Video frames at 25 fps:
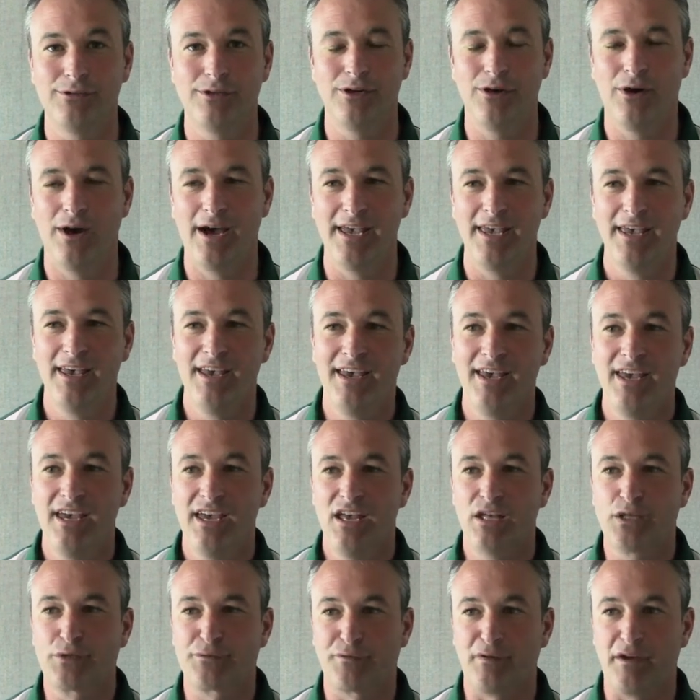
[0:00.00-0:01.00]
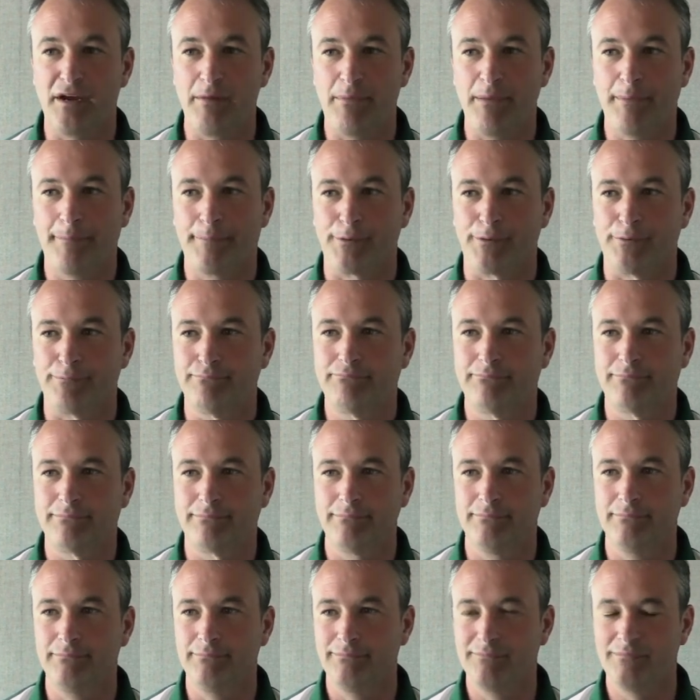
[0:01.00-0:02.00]
You know, it's funny, people
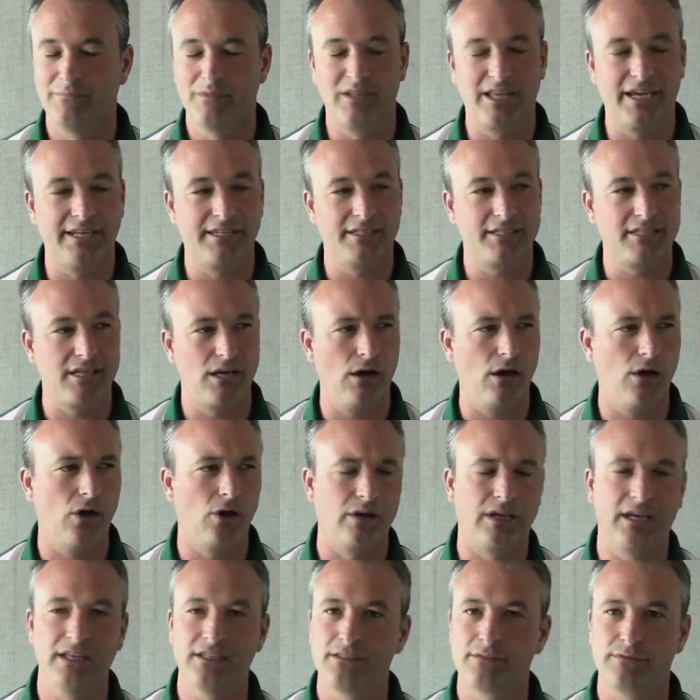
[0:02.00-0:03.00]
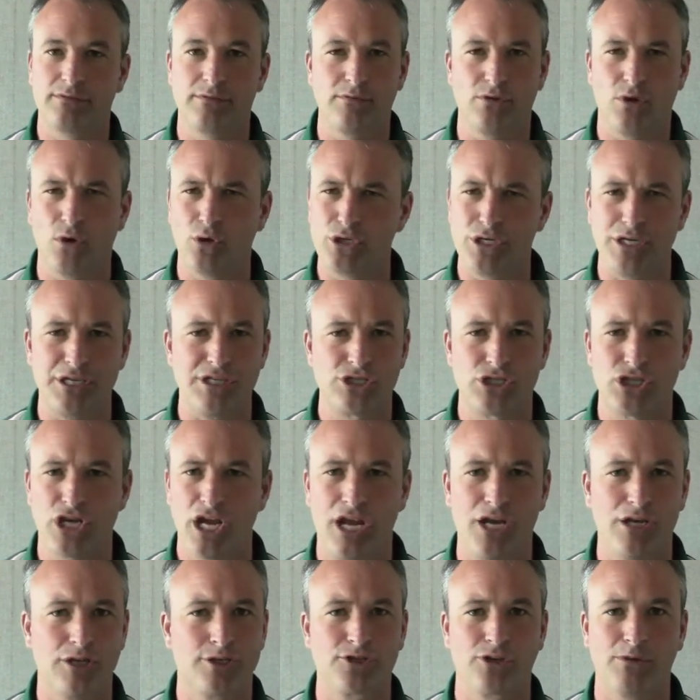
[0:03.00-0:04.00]
like to say, oh, coaching has
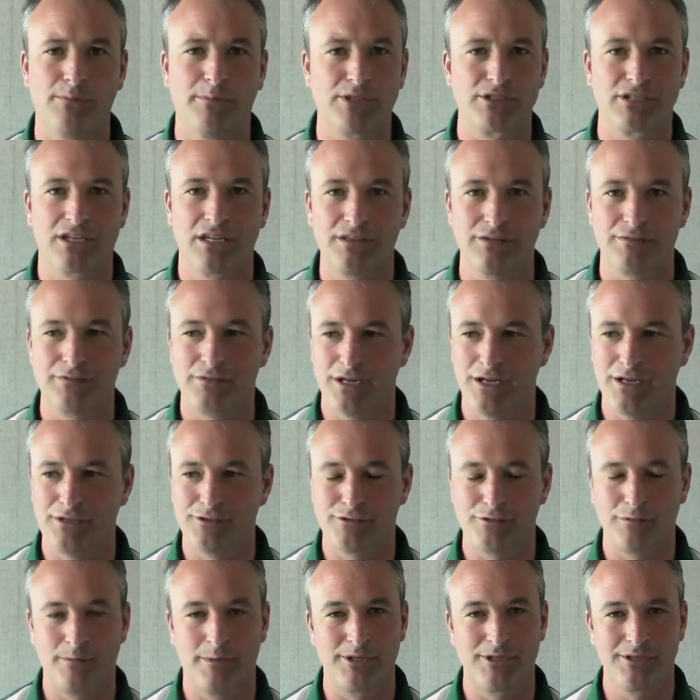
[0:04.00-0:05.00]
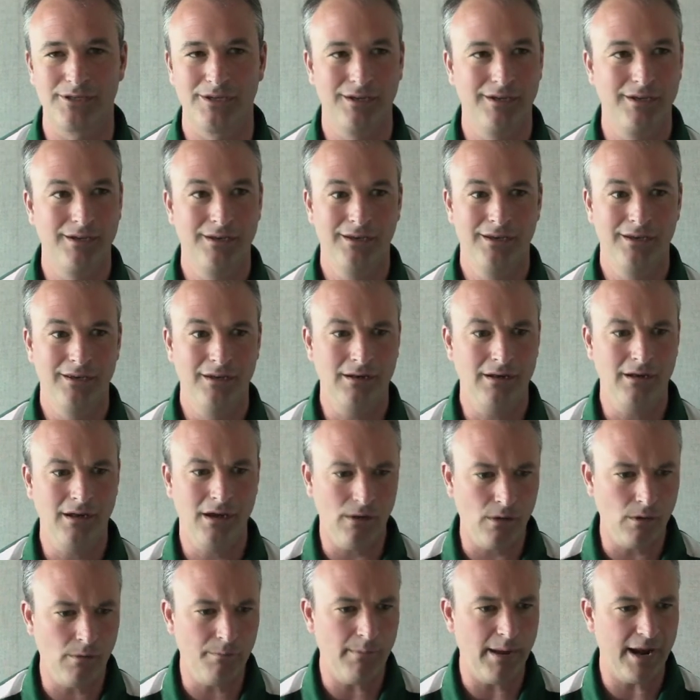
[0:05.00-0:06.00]
changed so much. Kids have changed so much.
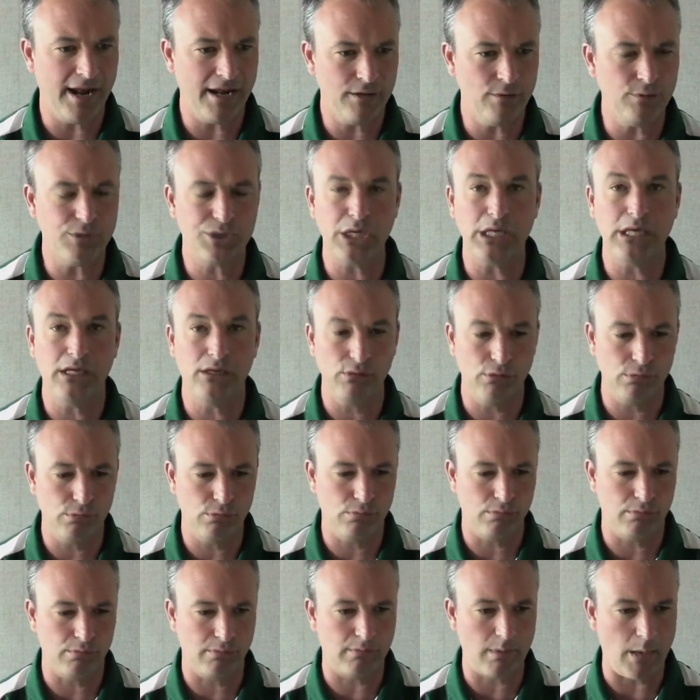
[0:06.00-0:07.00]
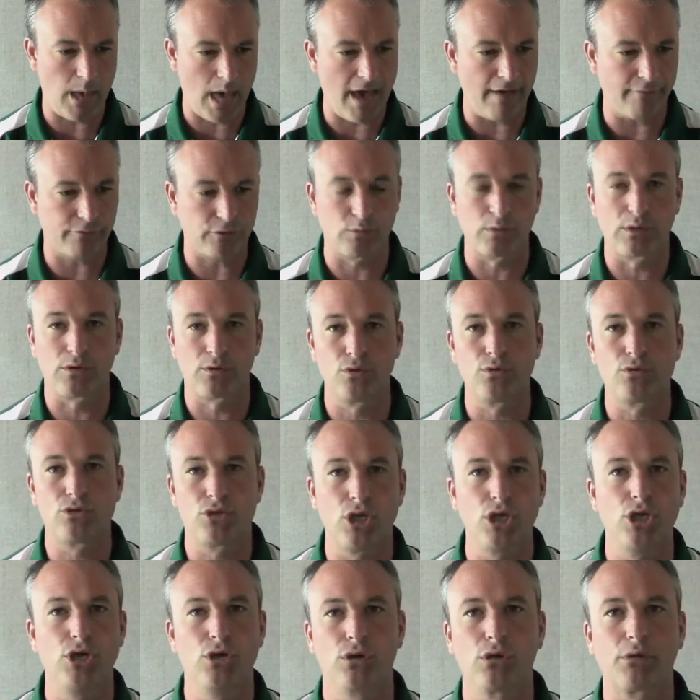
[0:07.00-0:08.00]
No, but I do think you have to recruit
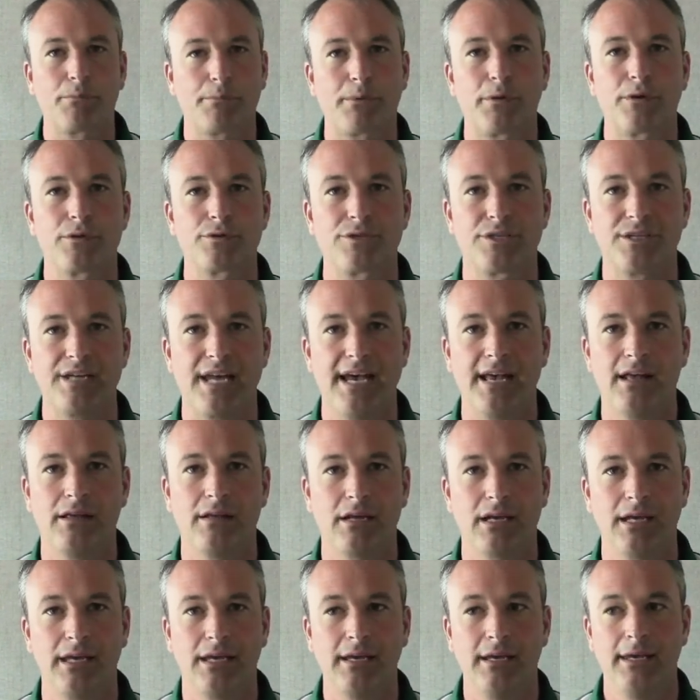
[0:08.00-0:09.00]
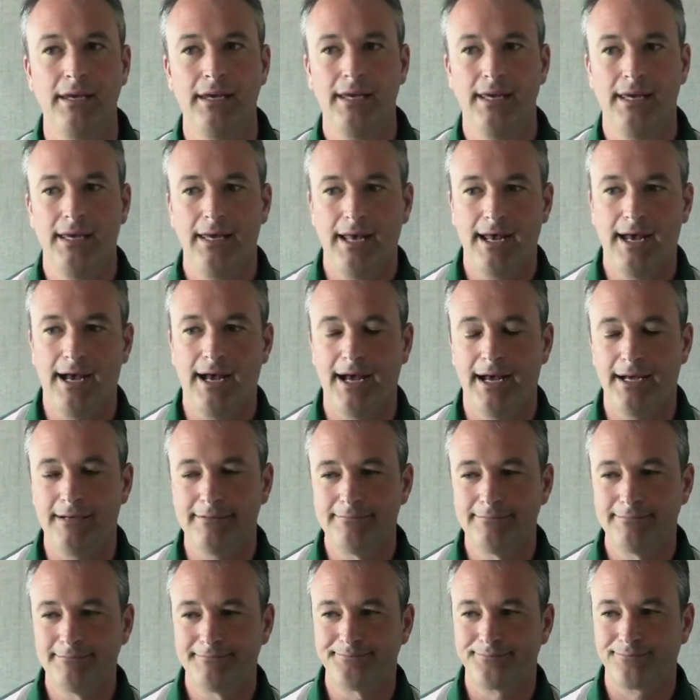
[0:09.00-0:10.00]
to your personality.
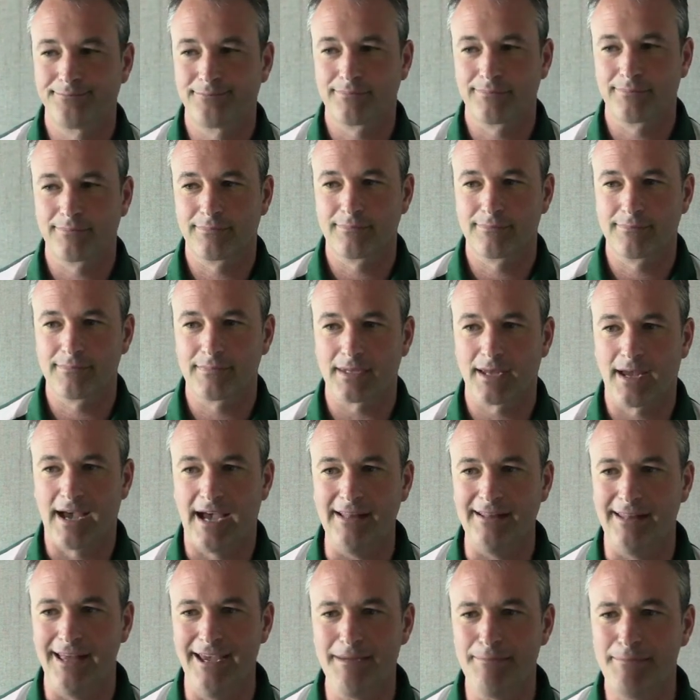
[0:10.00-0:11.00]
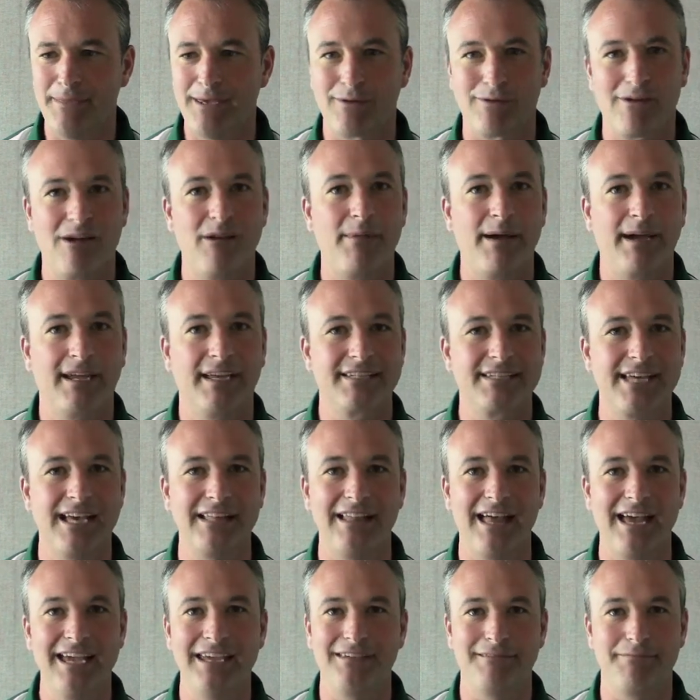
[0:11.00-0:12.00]
I like being around my kids. I
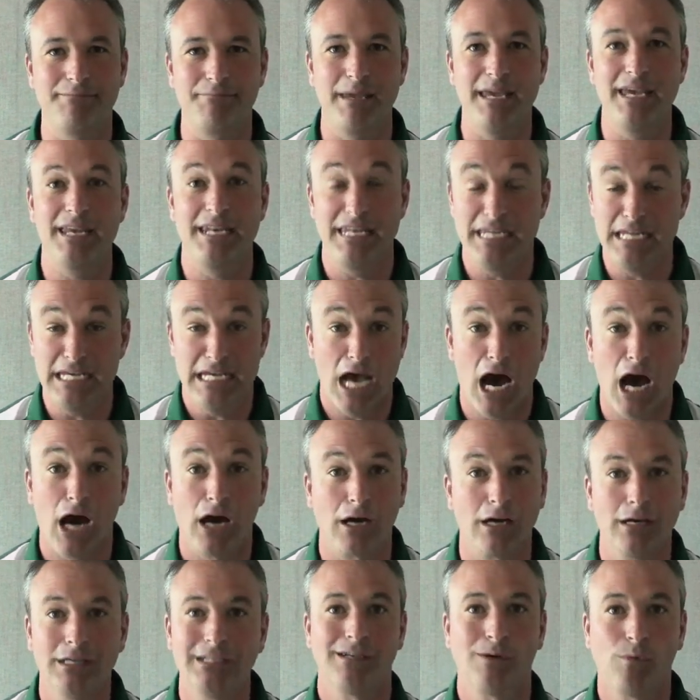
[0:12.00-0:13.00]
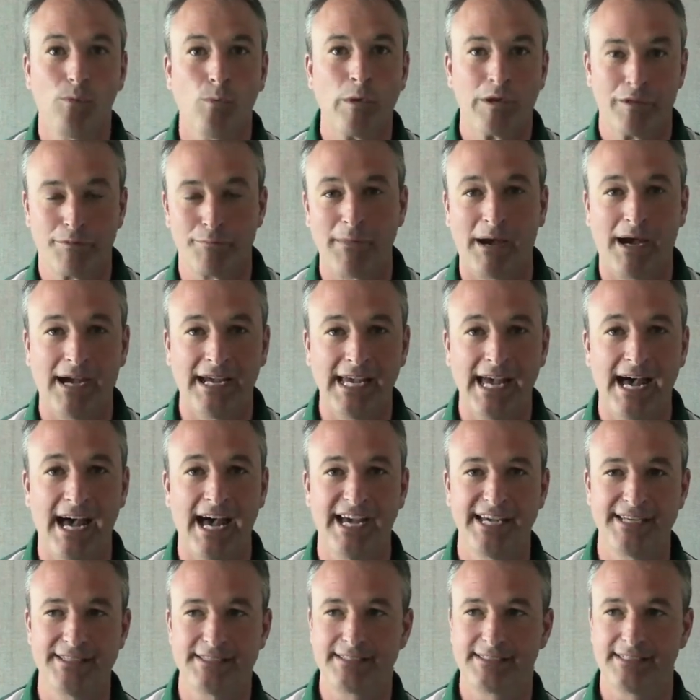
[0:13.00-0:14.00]
like being young with my
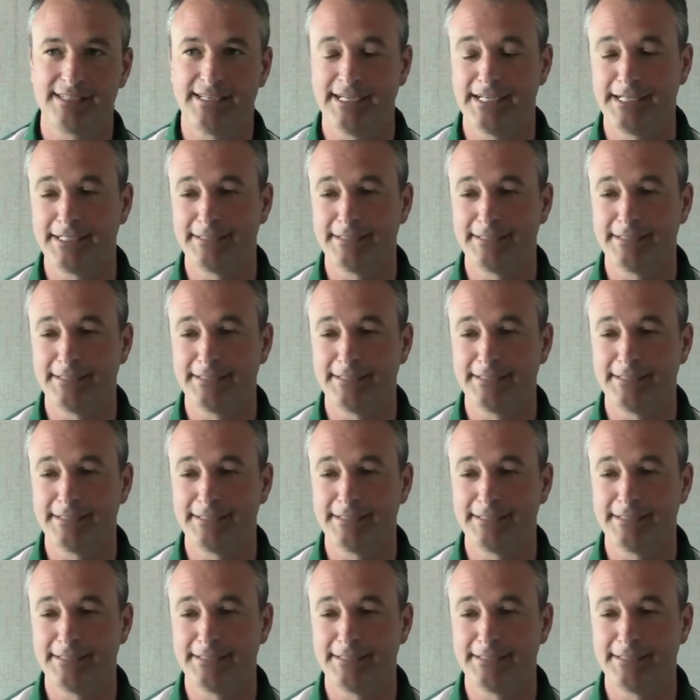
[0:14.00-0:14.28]
guys.